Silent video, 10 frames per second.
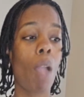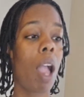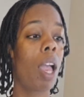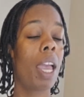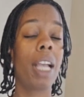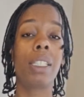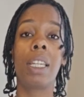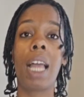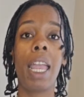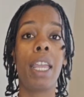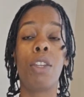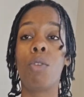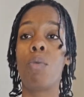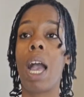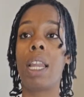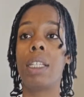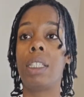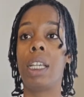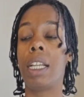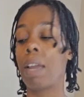It's a light and
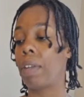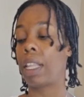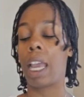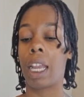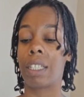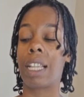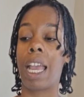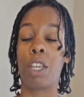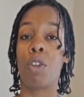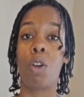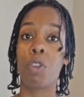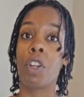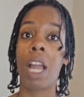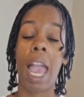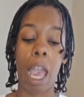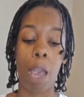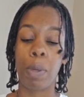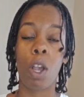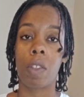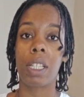duality and everything. It's like you're not happy
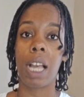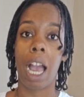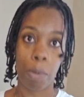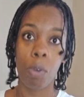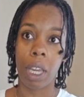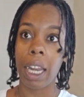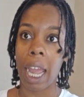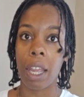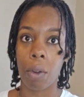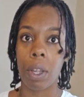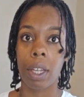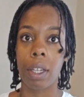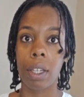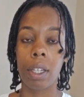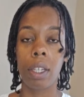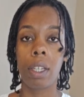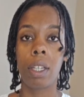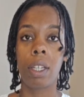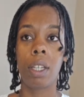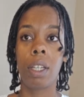all the time. You get angry.
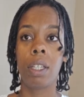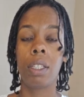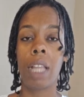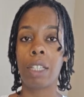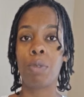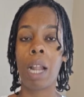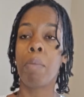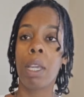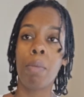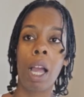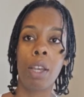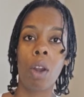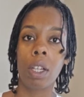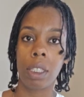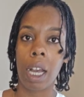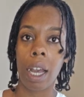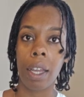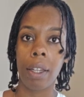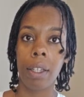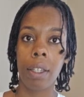That's what I mean by dark side.
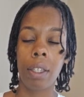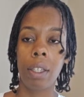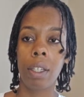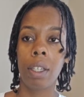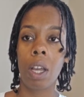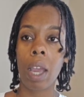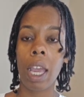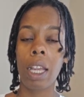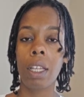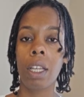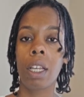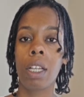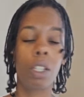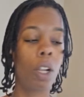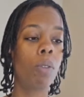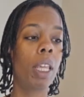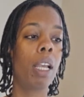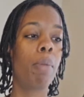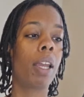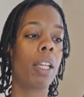Okay? So don't think
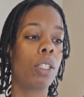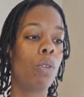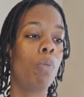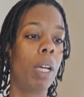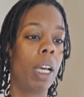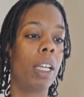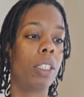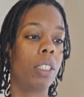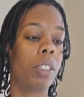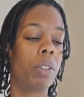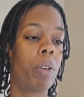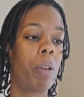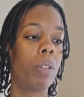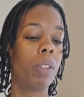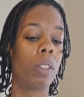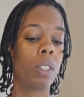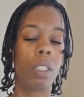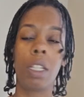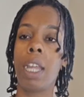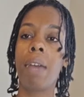about it too much.
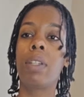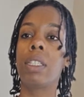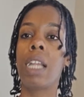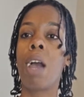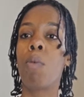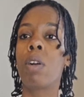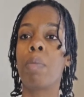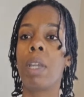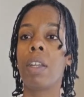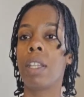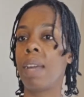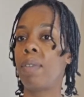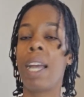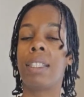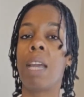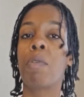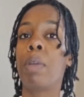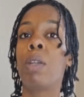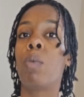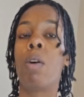The devil is not welcome here. The devil has never
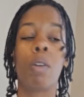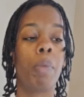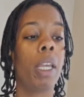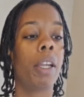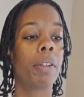been welcome here.